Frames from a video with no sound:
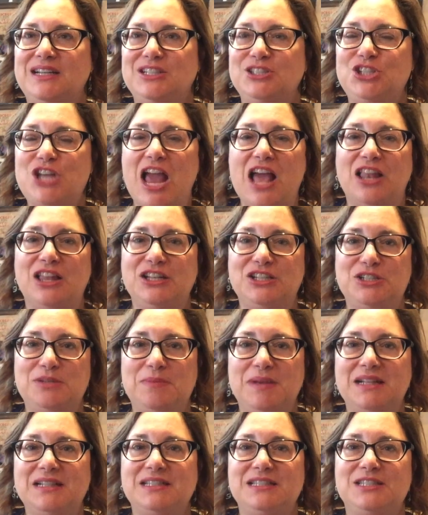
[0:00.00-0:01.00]
challenge a
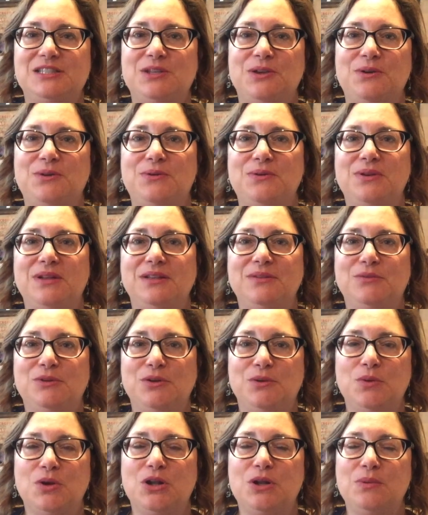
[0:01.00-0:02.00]
bit, so
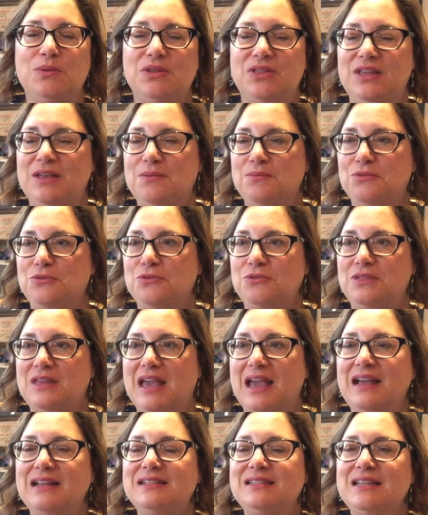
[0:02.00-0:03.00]
we're working with him through
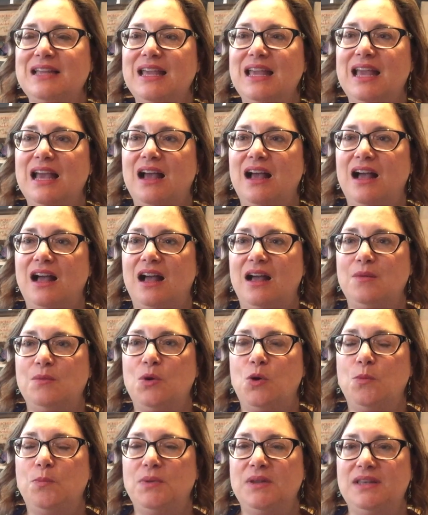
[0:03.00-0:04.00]
that. I'm
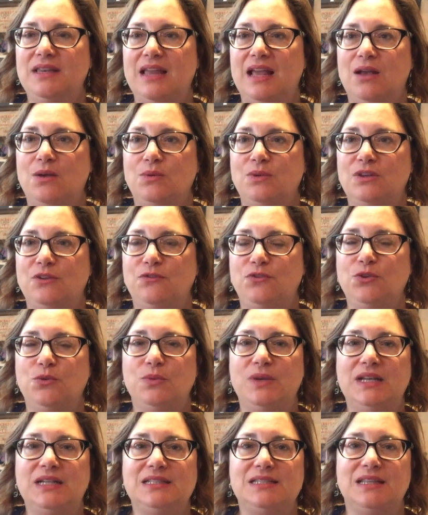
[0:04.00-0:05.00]
hoping now in a few
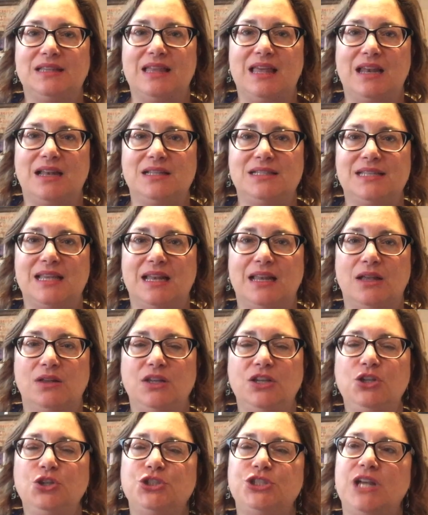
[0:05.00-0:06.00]
weeks that'll settle
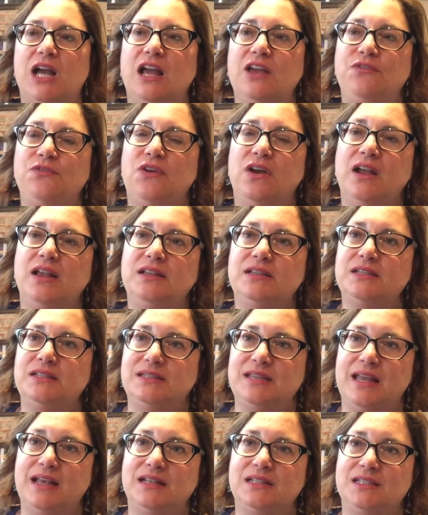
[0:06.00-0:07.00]
out. Usually I find it
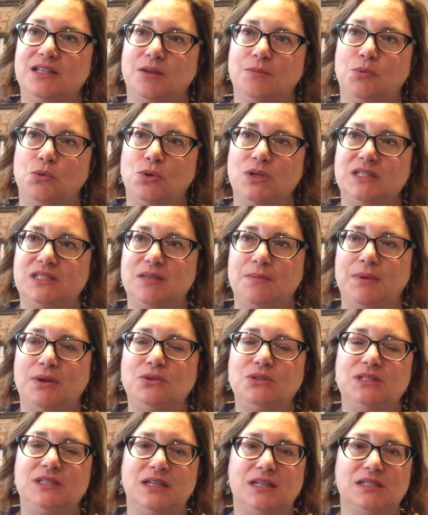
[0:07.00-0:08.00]
takes our boys
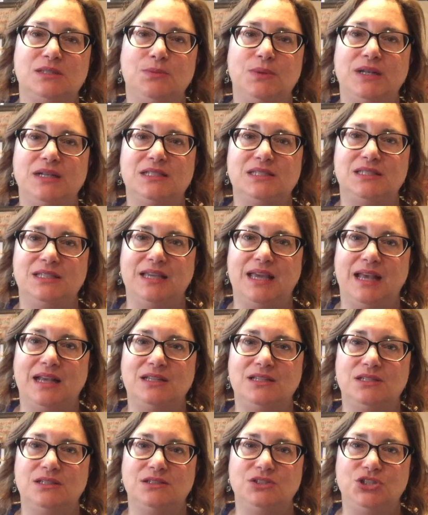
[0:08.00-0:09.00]
about 6 weeks to
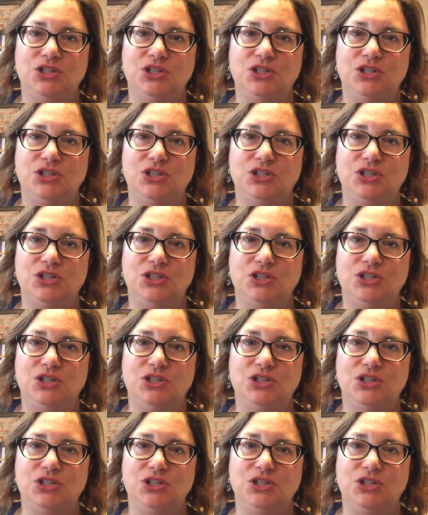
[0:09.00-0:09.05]
get